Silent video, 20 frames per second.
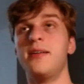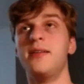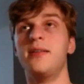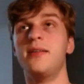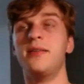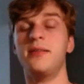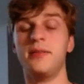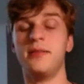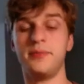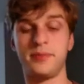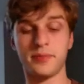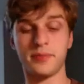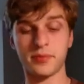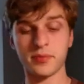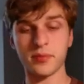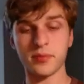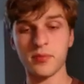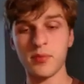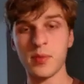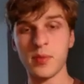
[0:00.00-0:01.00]
Um,
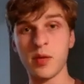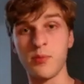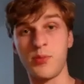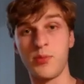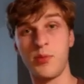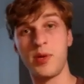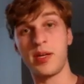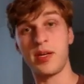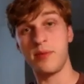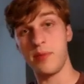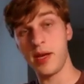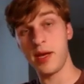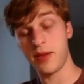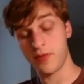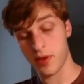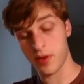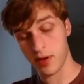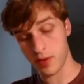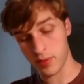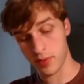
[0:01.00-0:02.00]
but we can make
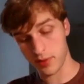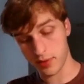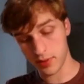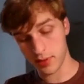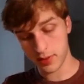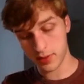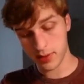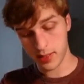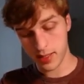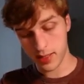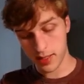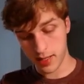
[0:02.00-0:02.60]
variables.